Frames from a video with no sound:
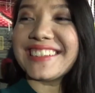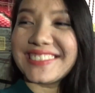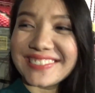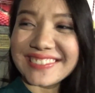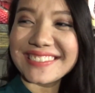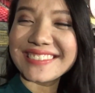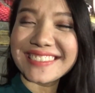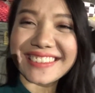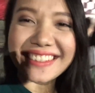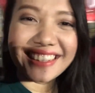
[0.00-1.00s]
up?
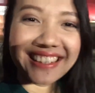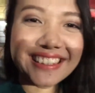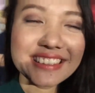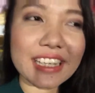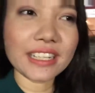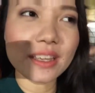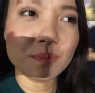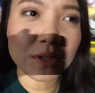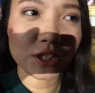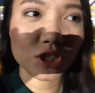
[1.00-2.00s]
He's taking a
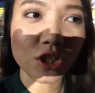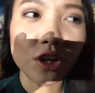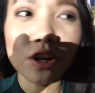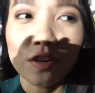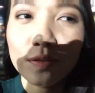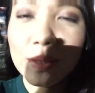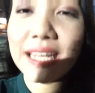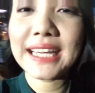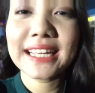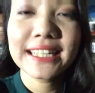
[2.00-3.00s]
picture of
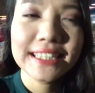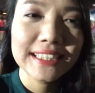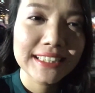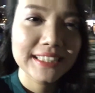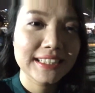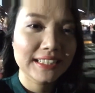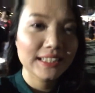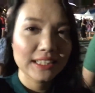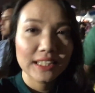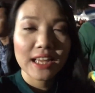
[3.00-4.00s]
me.
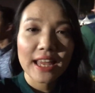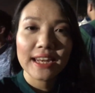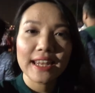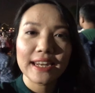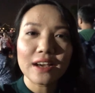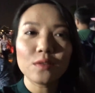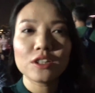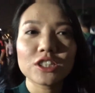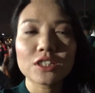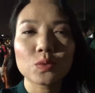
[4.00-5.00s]
And then now
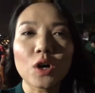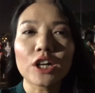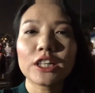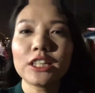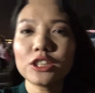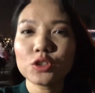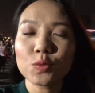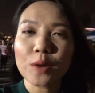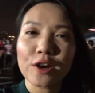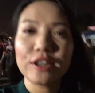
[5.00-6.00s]
we're just walking to
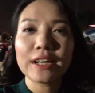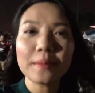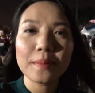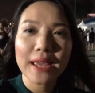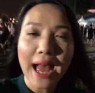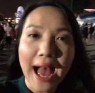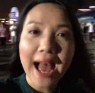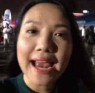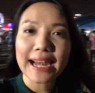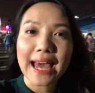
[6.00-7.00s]
Marina Bay
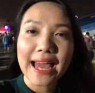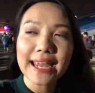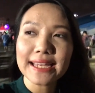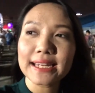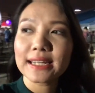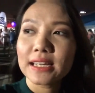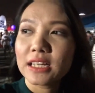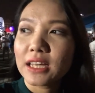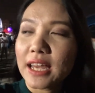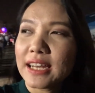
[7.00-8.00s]
I Light,
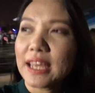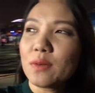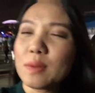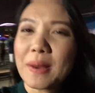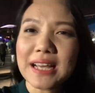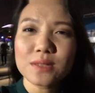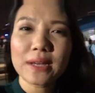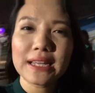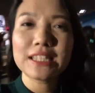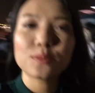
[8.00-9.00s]
And then we passed
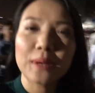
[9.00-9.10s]
by this